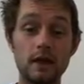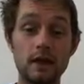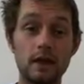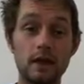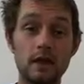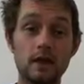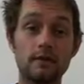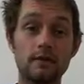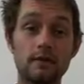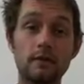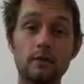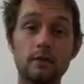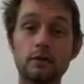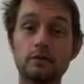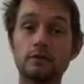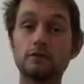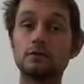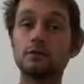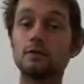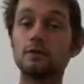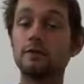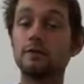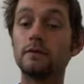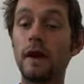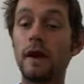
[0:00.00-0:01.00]
If it was too
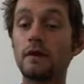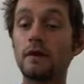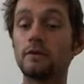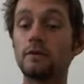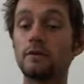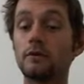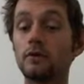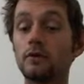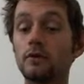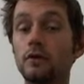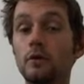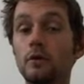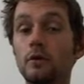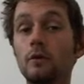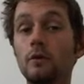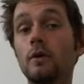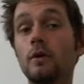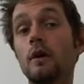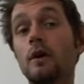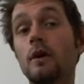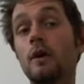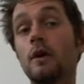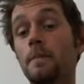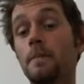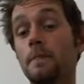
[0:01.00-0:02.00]
fast for you,
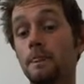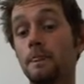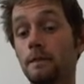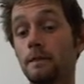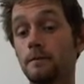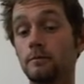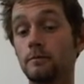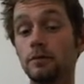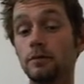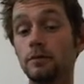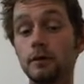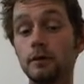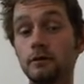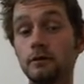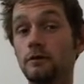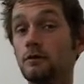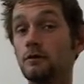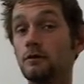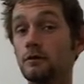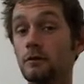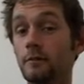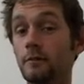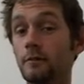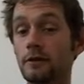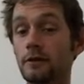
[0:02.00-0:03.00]
please
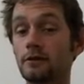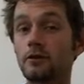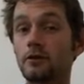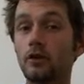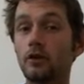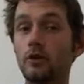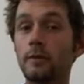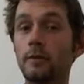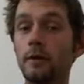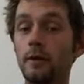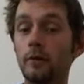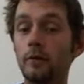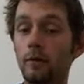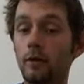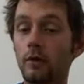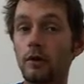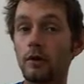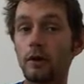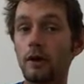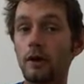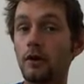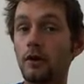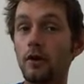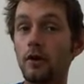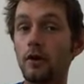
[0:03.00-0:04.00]
use a metronome and work it
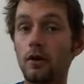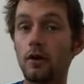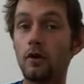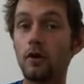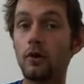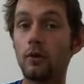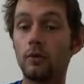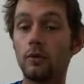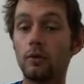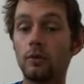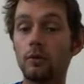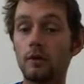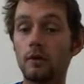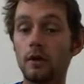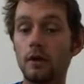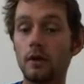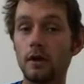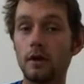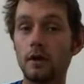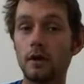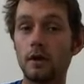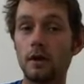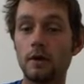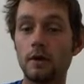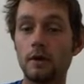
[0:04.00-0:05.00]
on your own
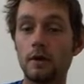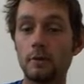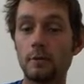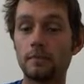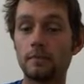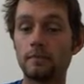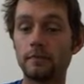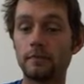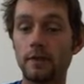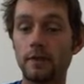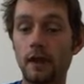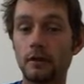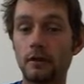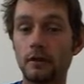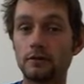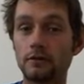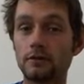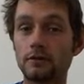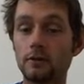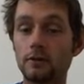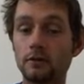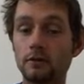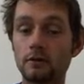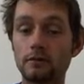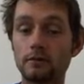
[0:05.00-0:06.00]
at a
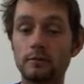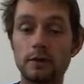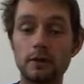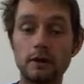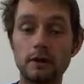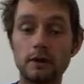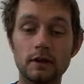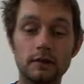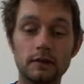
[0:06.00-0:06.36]
slower speed.